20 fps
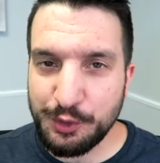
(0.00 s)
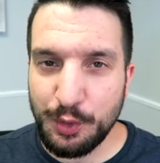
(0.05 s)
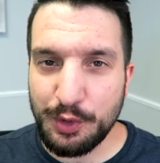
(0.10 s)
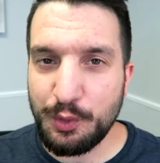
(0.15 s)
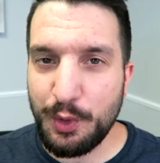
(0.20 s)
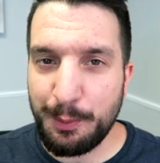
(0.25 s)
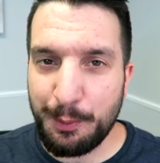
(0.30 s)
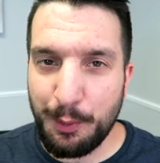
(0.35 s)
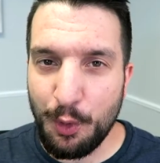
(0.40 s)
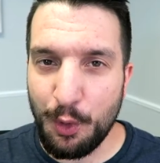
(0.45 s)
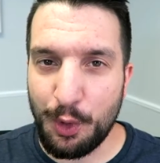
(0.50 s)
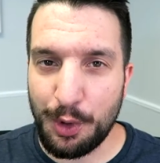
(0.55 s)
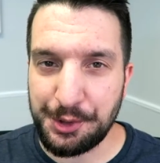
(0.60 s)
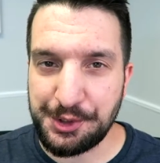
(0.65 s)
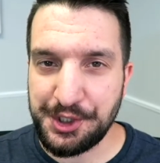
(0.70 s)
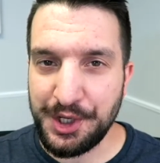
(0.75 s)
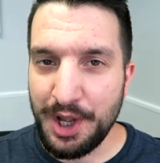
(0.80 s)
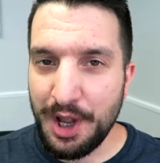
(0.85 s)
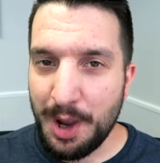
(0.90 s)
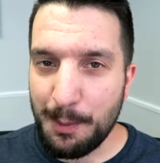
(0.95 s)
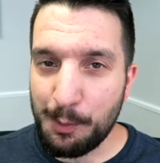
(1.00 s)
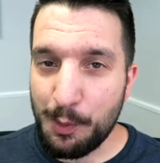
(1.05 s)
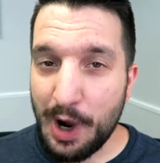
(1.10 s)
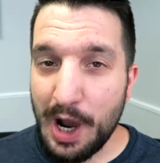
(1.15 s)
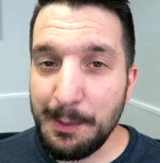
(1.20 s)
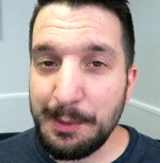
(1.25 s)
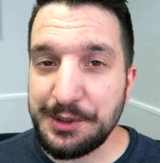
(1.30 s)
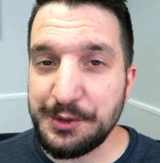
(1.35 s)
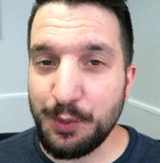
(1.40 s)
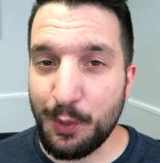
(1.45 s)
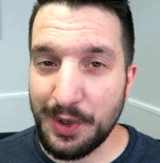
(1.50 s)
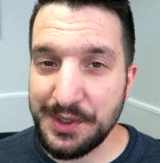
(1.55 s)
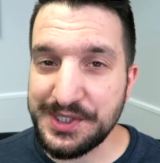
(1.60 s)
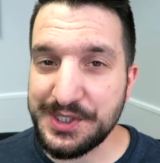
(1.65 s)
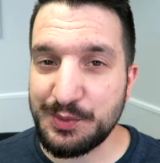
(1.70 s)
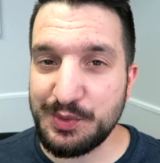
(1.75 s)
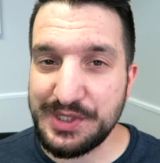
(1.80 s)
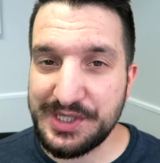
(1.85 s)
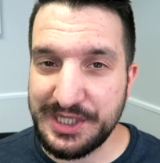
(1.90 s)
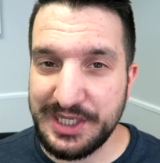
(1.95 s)
to a report, Muhammad
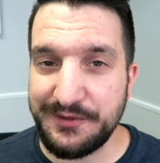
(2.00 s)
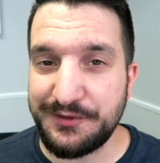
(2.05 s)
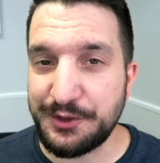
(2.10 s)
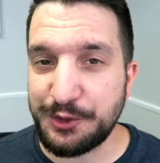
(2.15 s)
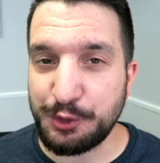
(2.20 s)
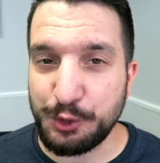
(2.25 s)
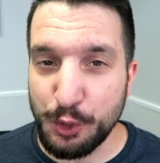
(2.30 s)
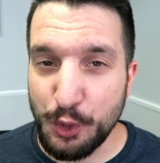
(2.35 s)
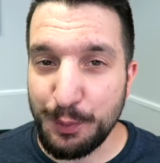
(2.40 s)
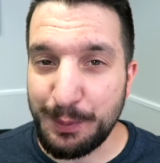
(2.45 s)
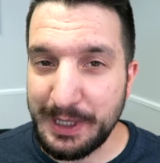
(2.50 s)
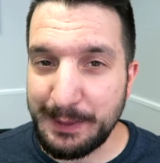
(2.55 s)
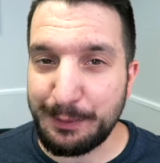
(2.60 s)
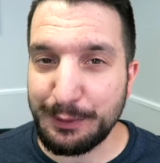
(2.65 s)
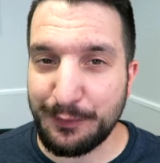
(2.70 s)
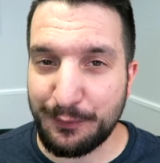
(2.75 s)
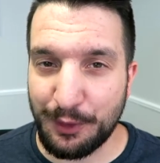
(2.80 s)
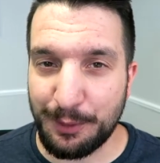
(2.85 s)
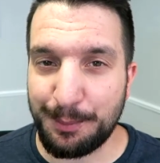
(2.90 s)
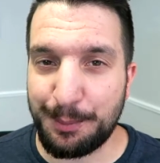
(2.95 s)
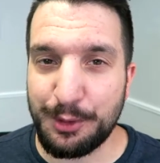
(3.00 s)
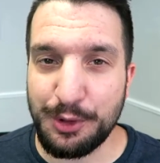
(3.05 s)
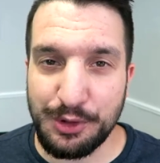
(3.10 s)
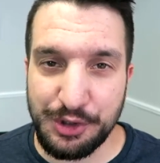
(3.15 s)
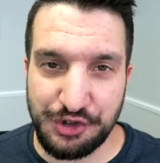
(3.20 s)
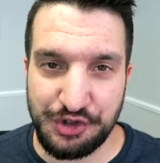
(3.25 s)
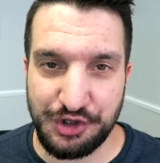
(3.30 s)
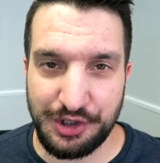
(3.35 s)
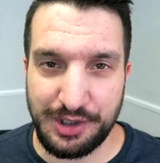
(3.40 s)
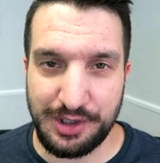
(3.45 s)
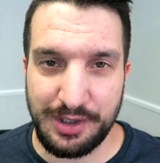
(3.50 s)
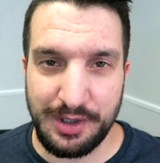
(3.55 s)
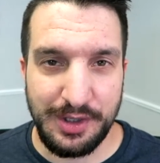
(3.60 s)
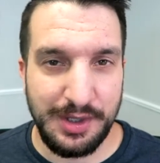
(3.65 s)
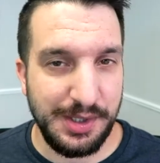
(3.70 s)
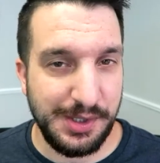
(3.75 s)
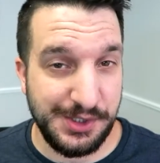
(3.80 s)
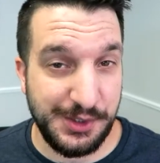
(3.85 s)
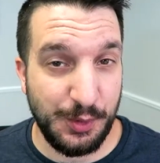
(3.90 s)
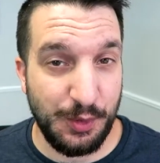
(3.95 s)
once received two people from Persia,
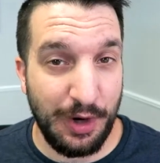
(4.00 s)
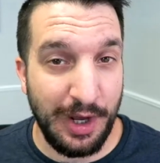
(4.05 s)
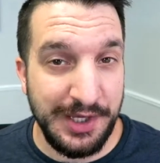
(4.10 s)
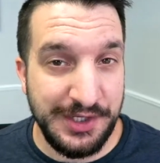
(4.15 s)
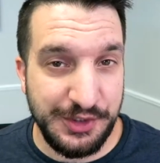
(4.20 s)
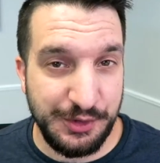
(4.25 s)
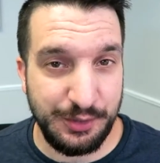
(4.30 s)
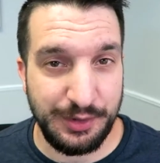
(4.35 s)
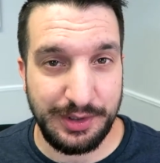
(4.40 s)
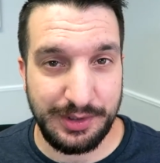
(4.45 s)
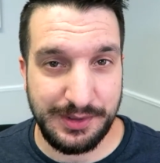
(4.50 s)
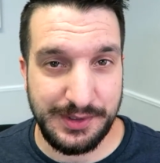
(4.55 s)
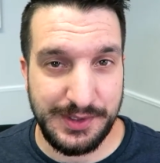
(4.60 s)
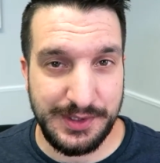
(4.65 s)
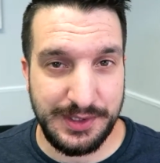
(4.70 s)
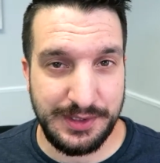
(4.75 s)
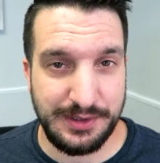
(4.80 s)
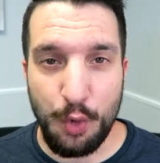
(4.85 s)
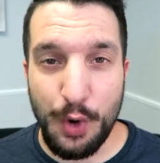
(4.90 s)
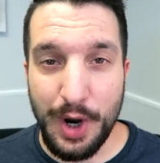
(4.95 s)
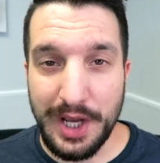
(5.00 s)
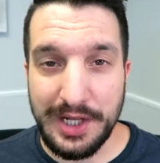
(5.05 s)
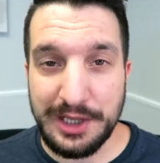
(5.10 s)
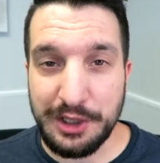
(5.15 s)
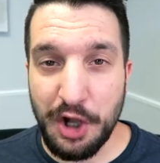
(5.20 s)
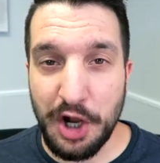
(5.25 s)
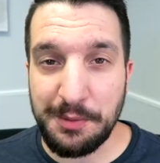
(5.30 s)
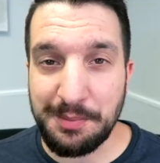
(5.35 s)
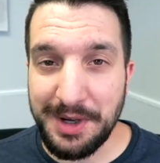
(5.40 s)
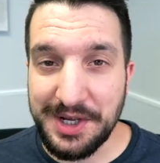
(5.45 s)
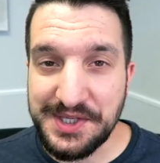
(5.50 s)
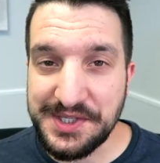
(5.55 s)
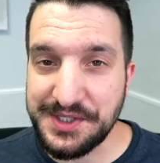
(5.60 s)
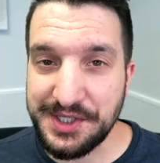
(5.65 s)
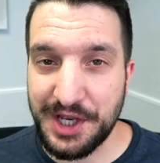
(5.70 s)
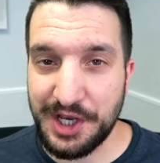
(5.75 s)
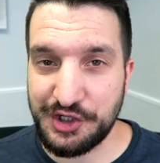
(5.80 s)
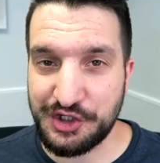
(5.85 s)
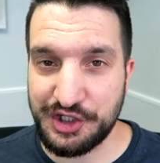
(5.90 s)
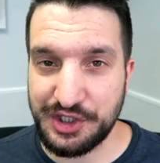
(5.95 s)
Zoroastrians, who had long
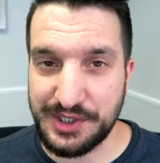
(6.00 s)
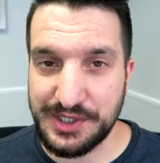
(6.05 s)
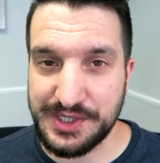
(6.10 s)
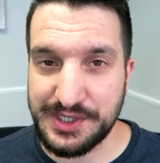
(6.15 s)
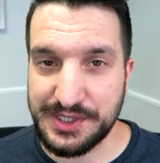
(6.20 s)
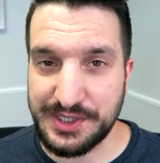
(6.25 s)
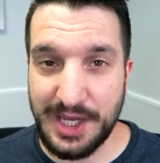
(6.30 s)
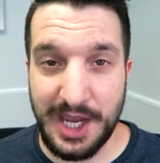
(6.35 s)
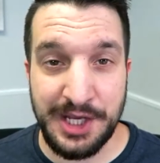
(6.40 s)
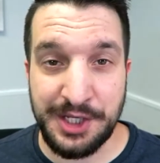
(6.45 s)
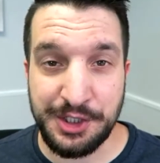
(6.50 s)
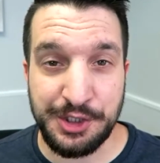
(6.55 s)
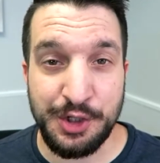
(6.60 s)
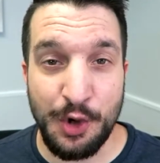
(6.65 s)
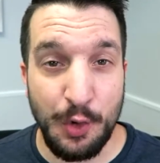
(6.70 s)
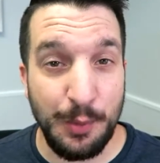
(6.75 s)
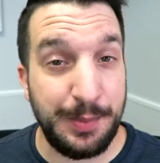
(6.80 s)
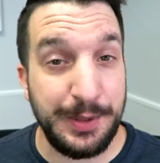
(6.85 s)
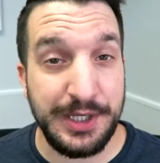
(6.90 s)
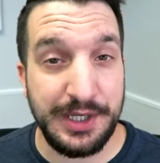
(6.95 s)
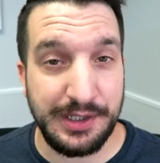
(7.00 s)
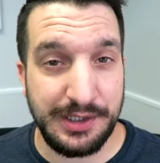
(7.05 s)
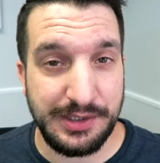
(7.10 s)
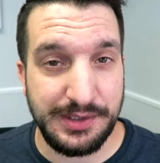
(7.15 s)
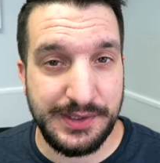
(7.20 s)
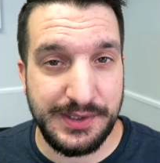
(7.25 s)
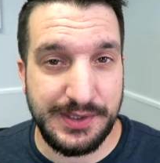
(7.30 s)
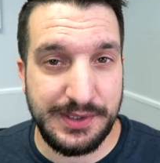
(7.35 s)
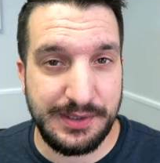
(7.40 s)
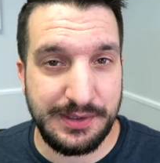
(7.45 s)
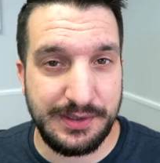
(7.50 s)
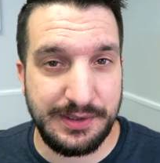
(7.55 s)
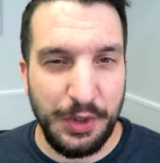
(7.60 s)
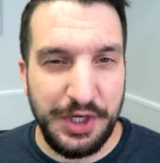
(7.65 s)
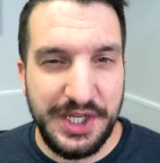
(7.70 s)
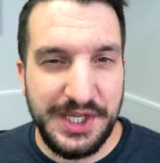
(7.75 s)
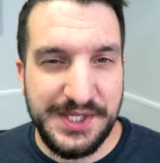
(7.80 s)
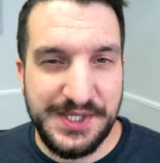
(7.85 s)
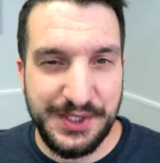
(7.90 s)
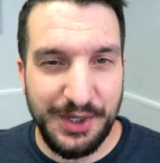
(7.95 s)
mustaches and no beards. When
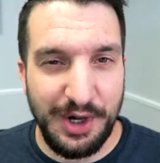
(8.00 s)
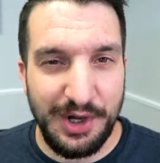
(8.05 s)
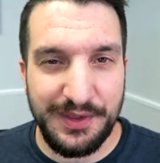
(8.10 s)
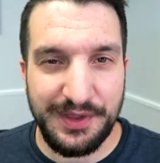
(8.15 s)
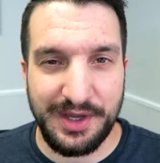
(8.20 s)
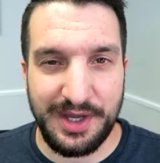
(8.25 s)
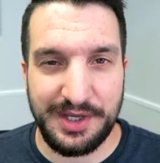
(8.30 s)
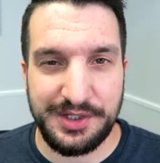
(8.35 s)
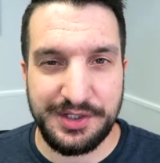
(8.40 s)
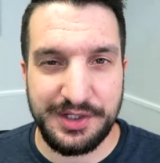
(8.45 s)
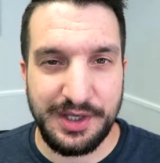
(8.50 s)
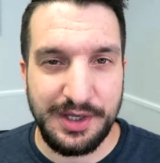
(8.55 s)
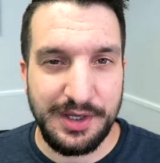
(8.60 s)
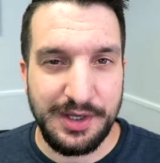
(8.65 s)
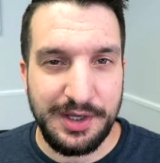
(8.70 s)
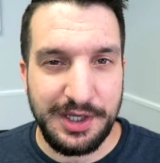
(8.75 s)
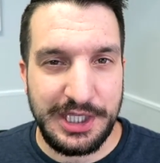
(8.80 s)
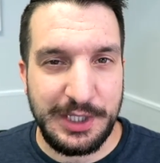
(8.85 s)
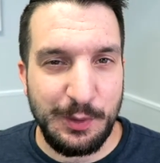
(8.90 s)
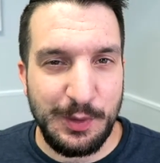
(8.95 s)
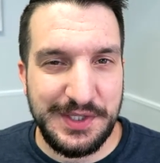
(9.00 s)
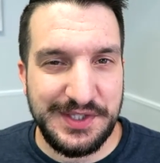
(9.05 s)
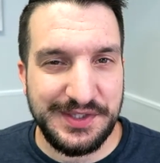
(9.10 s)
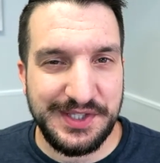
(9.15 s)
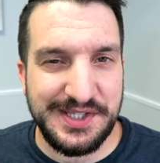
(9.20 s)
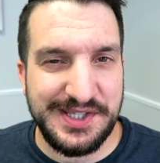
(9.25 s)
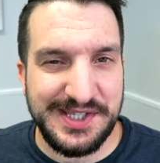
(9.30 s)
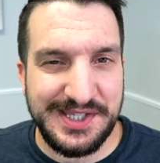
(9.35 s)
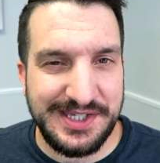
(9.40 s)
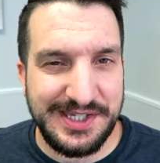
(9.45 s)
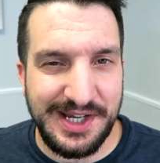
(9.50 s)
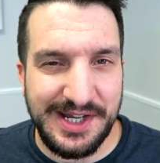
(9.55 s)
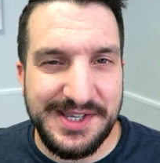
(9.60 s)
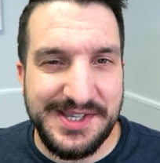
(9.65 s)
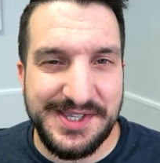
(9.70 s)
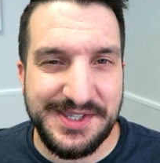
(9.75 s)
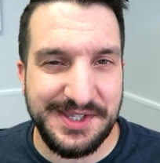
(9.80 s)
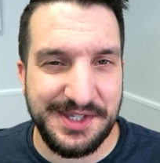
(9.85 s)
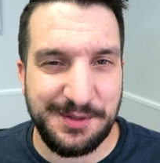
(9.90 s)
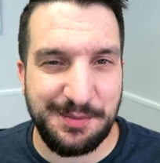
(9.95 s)
he saw that, he was
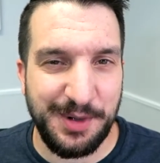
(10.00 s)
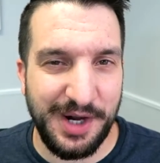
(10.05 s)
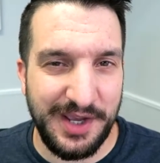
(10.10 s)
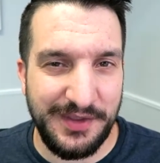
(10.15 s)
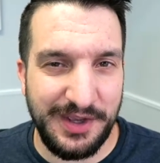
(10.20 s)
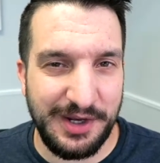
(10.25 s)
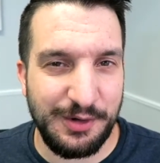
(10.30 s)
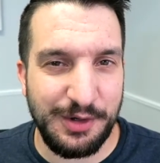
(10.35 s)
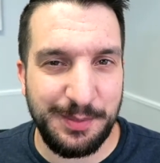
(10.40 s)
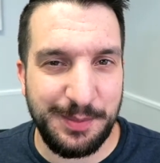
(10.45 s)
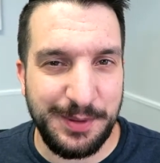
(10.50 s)
disgusted by their